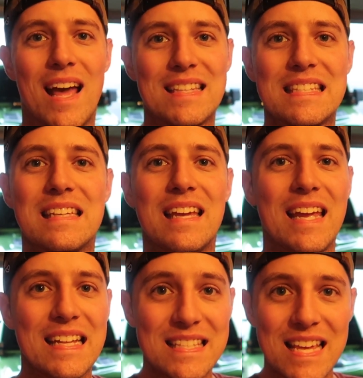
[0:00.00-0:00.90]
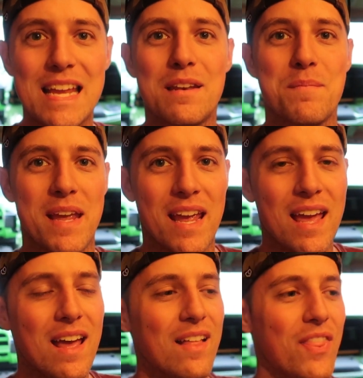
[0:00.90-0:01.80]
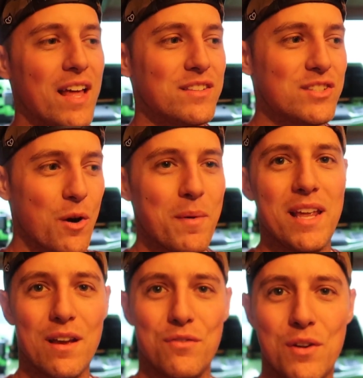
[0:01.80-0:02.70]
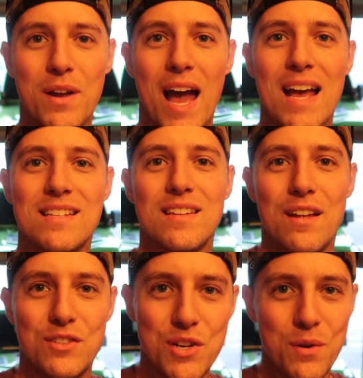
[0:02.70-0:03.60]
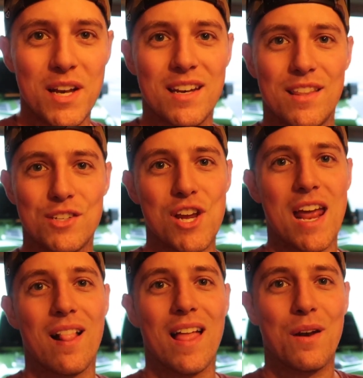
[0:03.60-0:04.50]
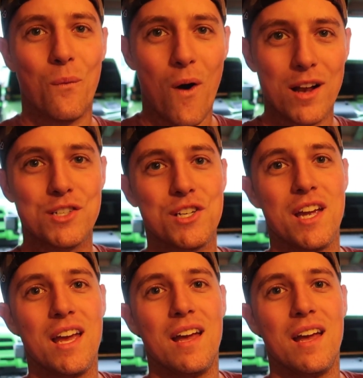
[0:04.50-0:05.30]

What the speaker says: That's insane to me that so many of you guys tune into the channel and watch